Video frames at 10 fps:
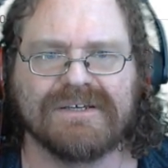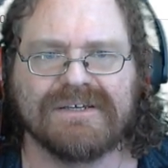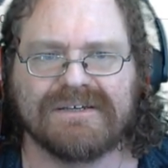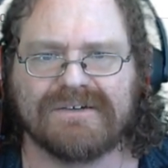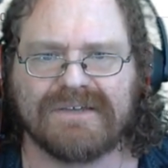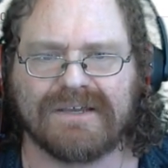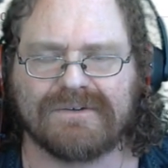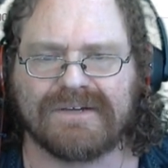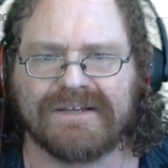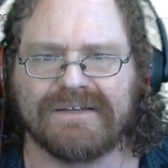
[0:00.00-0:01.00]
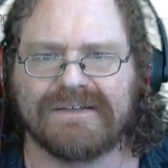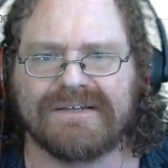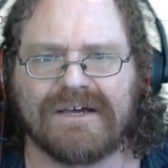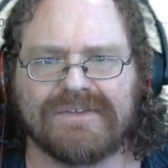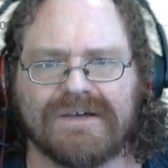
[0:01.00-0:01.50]
Okay, great.
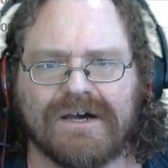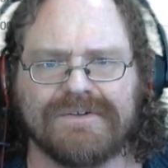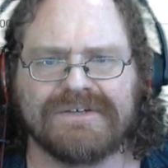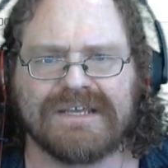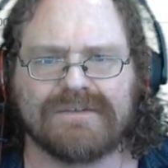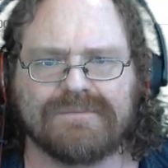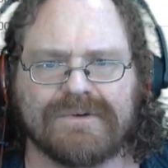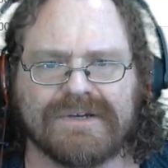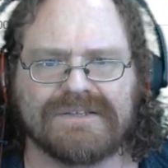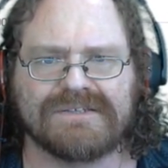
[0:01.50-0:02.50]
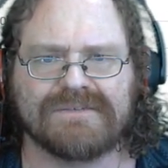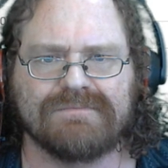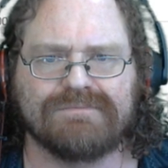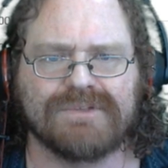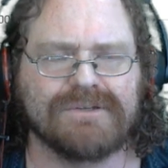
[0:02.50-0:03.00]
Now the other data points,
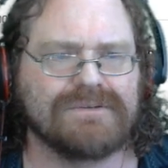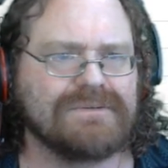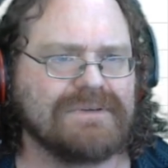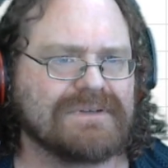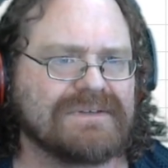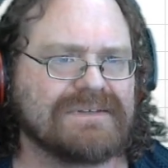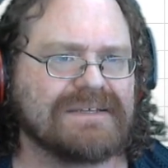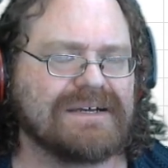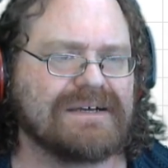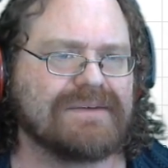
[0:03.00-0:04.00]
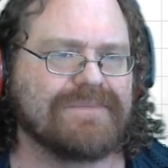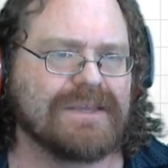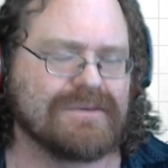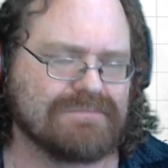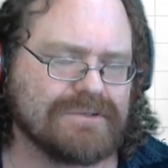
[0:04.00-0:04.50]
blue,
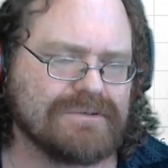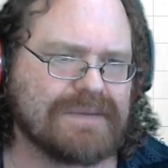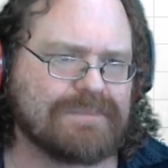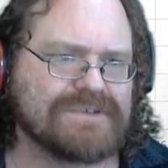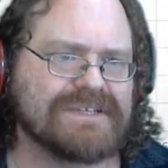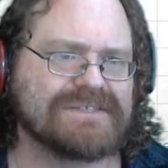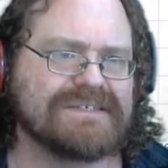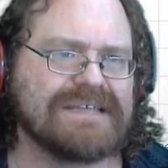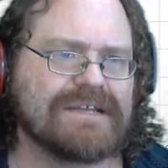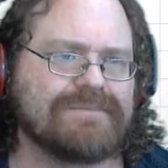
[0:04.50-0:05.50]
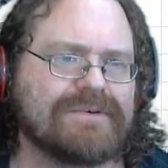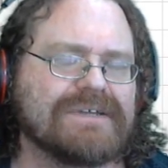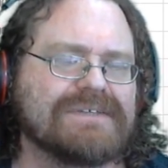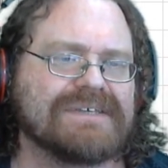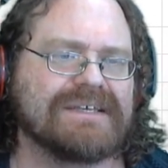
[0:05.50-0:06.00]
blue represents the data
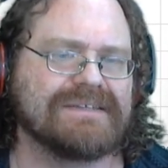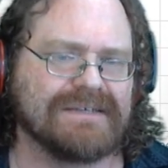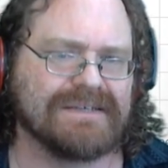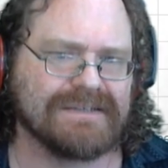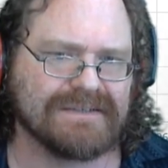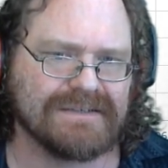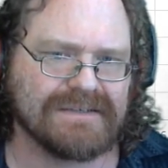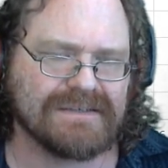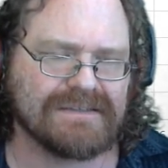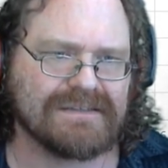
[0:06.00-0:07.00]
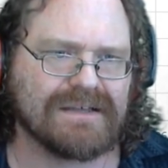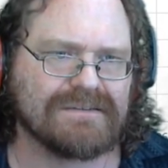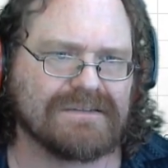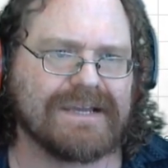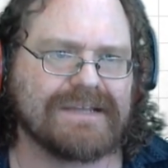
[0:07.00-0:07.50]
points, and then a
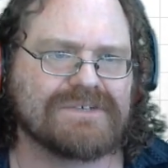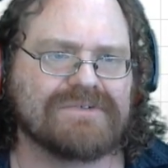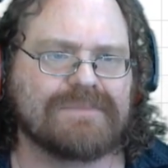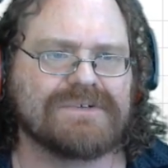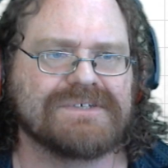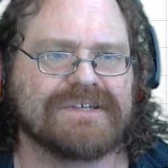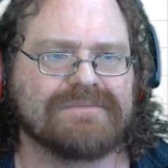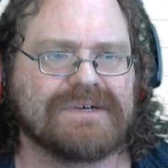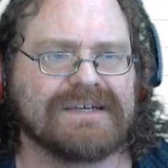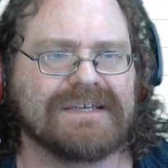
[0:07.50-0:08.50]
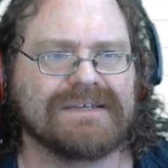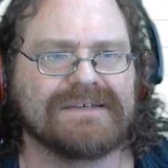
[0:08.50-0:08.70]
line is represented by